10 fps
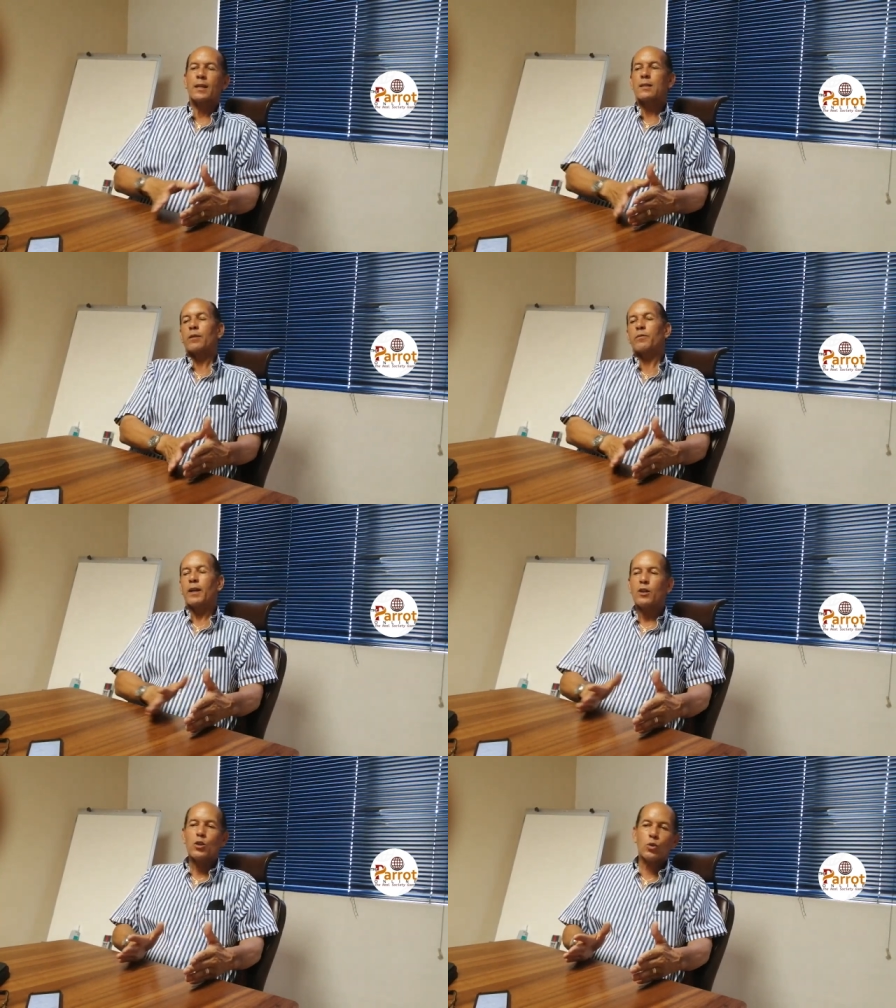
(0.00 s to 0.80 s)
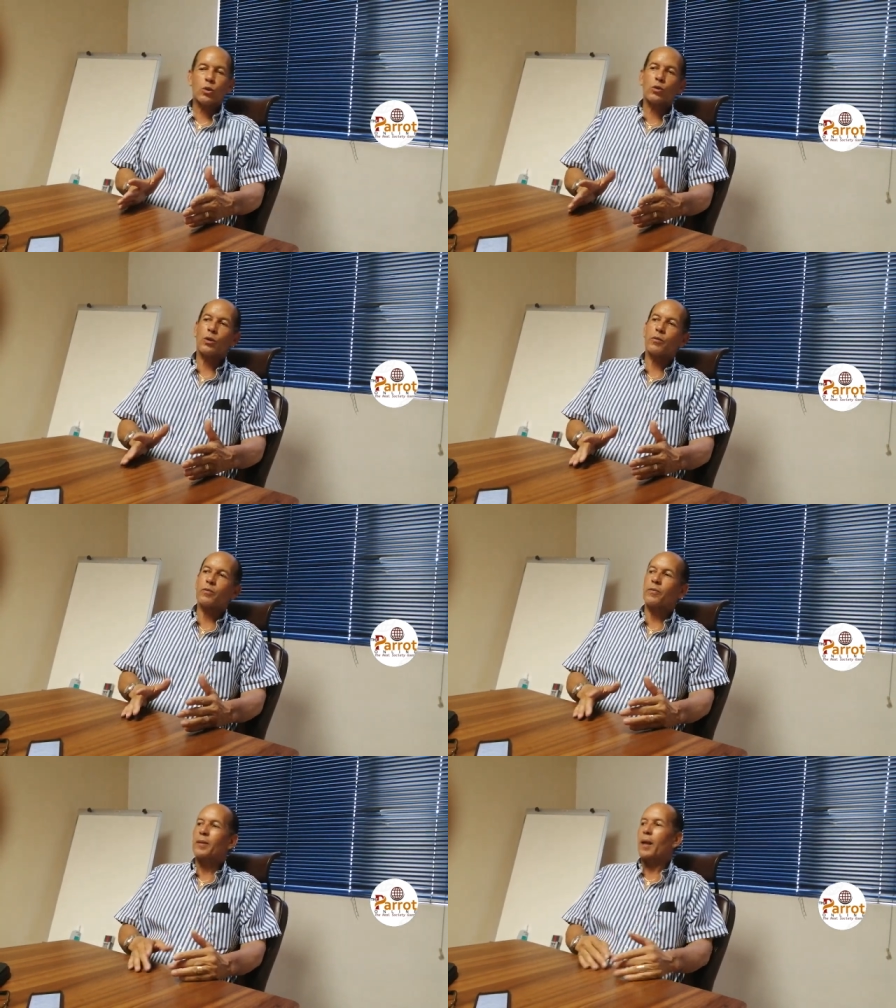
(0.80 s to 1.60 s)
it's a very sort
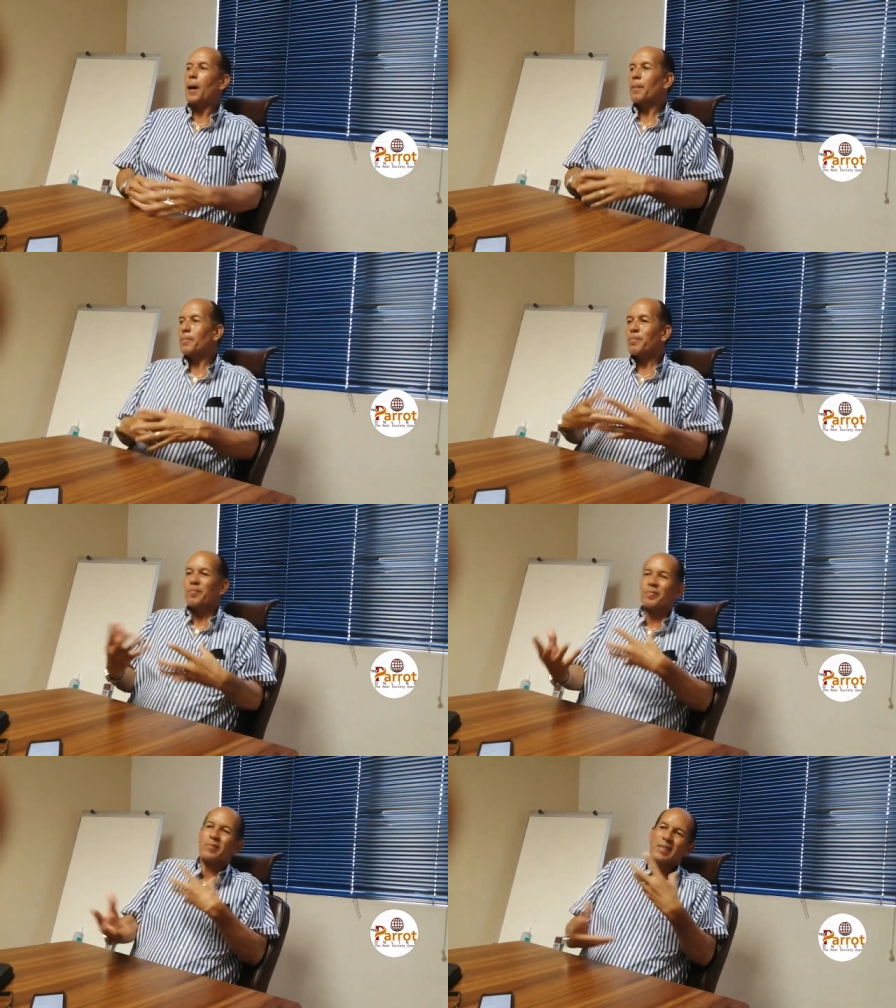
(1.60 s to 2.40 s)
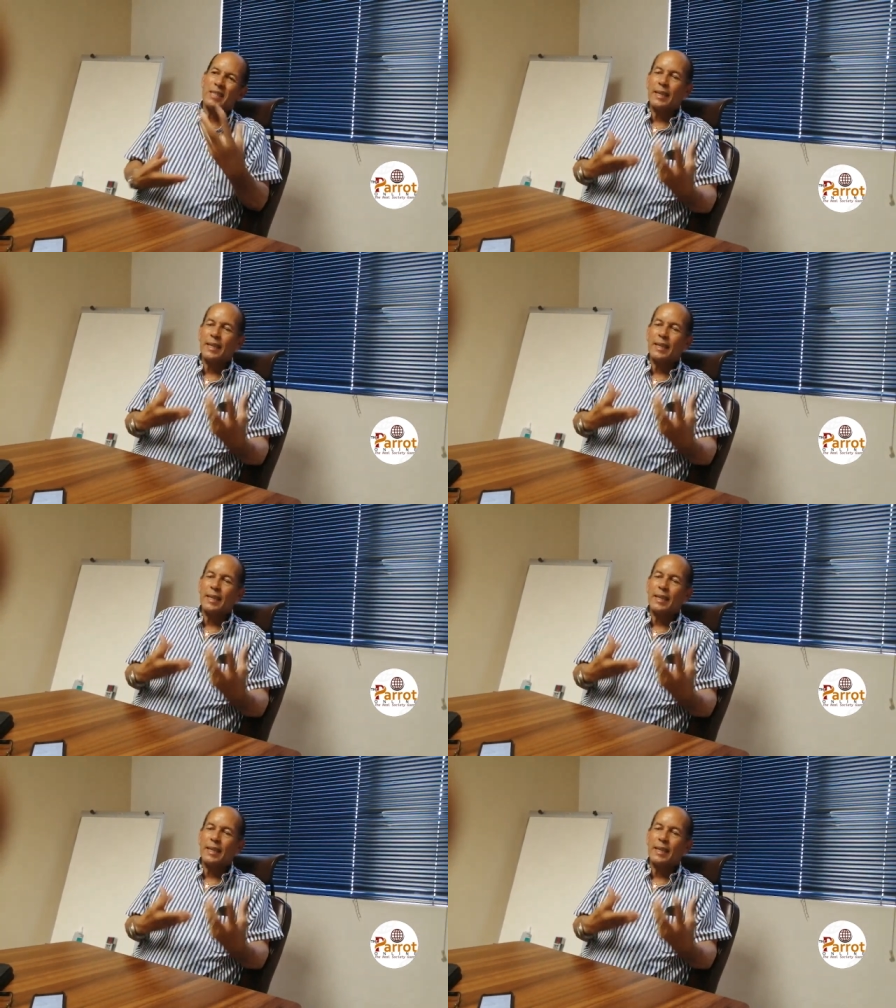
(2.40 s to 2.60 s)
of, um,